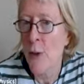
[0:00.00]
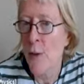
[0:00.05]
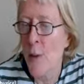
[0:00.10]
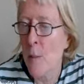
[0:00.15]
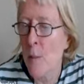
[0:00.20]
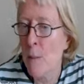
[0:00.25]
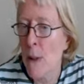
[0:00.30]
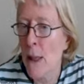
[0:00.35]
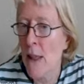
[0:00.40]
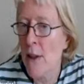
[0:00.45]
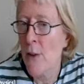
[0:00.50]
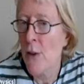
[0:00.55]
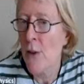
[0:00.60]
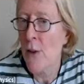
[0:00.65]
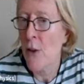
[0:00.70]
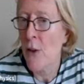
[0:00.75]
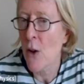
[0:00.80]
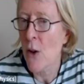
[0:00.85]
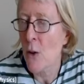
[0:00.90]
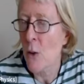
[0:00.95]
and the peaks
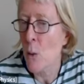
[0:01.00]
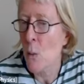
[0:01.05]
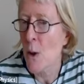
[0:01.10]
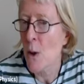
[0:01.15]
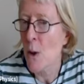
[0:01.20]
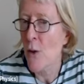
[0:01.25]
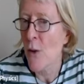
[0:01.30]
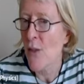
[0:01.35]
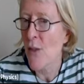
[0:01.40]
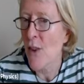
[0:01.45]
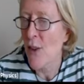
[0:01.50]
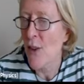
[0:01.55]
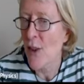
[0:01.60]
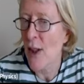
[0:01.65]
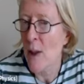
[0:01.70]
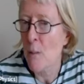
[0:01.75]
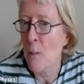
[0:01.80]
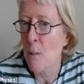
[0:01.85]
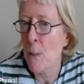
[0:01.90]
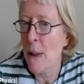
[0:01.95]
are not always in the
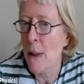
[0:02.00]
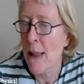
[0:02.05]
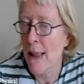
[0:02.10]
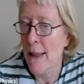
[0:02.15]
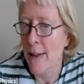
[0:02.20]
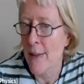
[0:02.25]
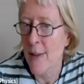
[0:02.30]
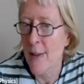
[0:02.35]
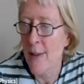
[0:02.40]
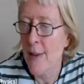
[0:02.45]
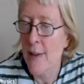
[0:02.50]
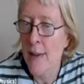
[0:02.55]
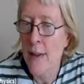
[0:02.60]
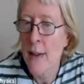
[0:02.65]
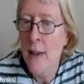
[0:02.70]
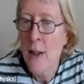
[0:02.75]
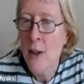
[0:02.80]
same place.